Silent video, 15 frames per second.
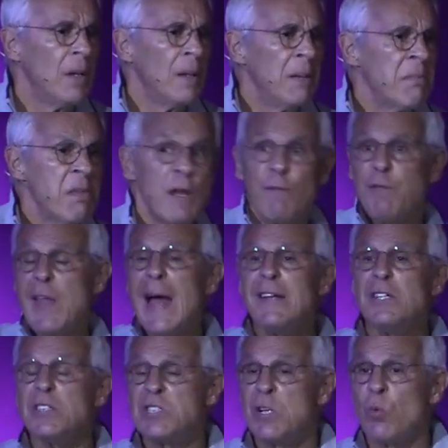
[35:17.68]
And if that
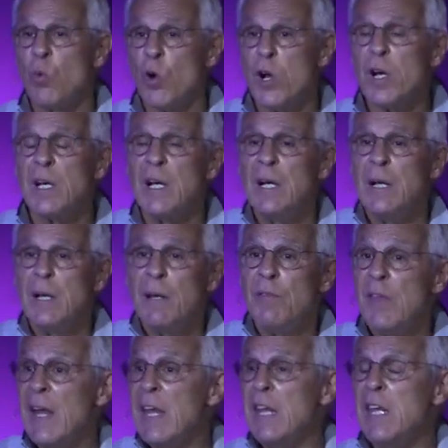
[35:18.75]
doesn't work,
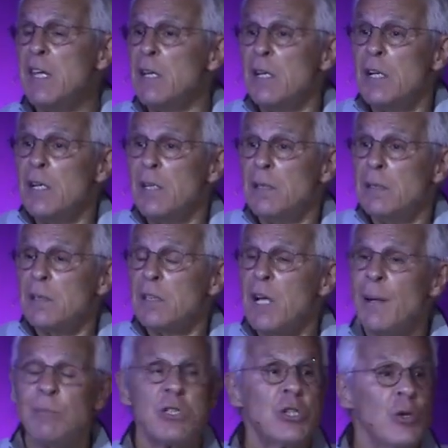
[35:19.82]
then he
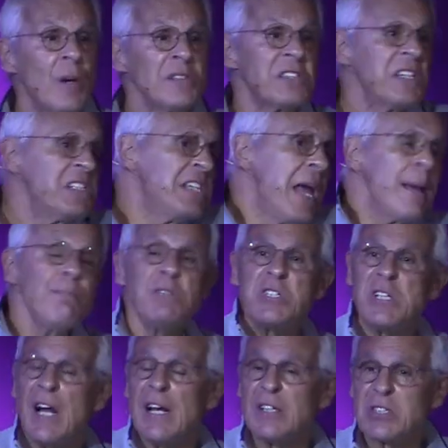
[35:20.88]
comes to us and tempts
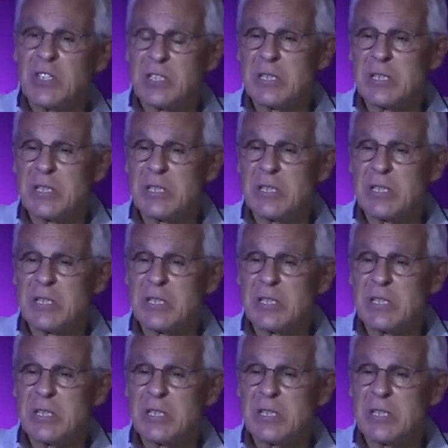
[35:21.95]
us.